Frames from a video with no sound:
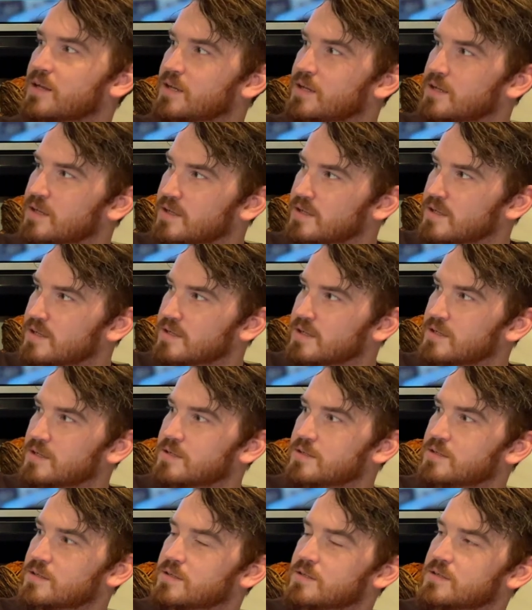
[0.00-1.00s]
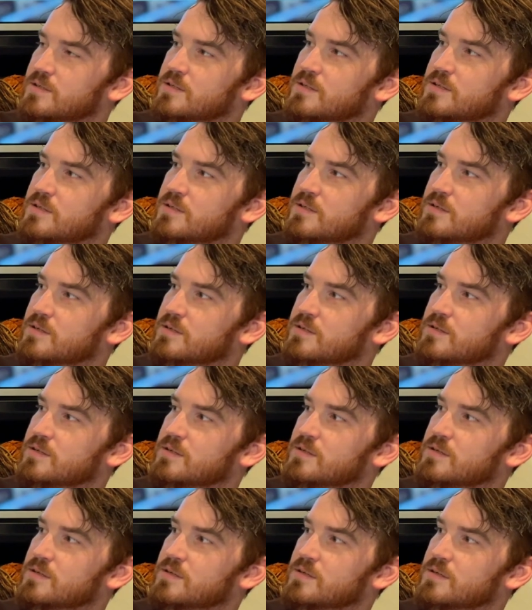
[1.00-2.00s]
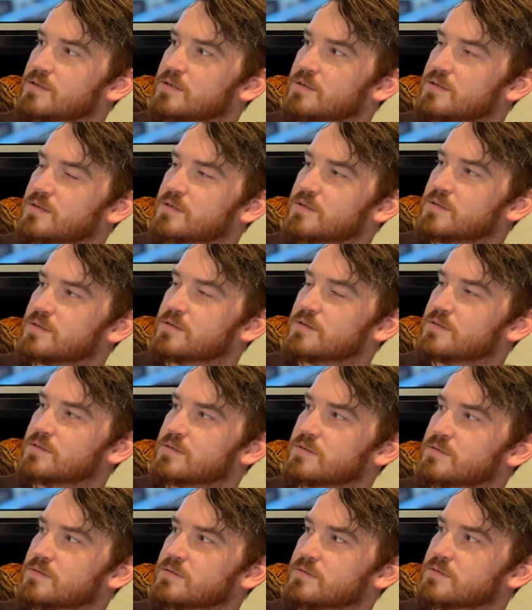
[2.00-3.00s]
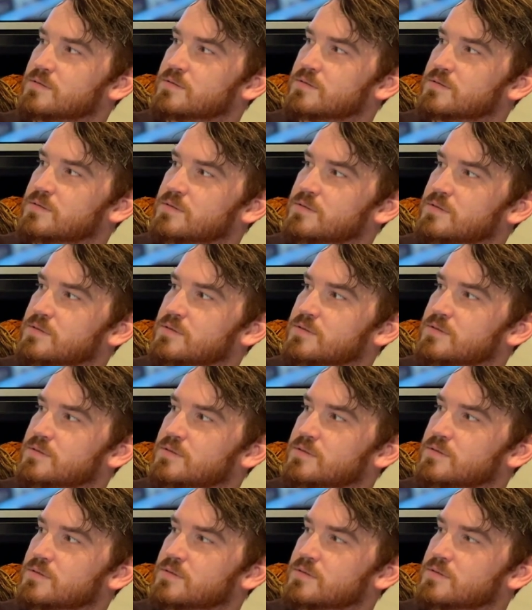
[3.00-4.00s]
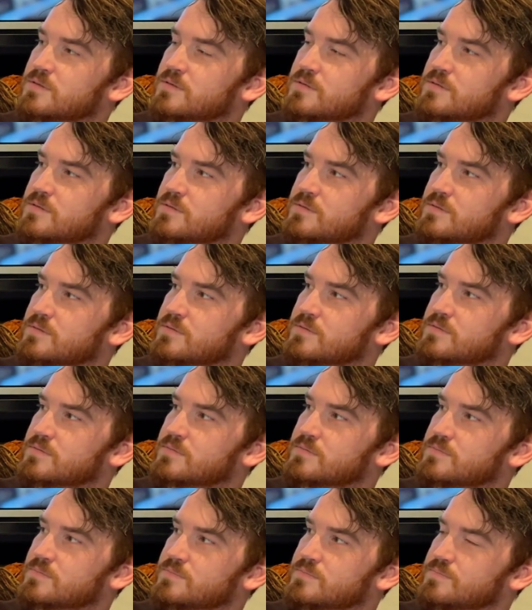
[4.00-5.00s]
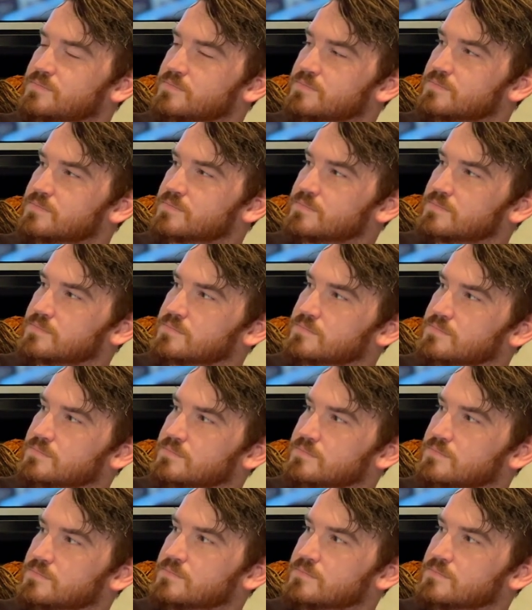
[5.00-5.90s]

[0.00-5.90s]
(not speaking)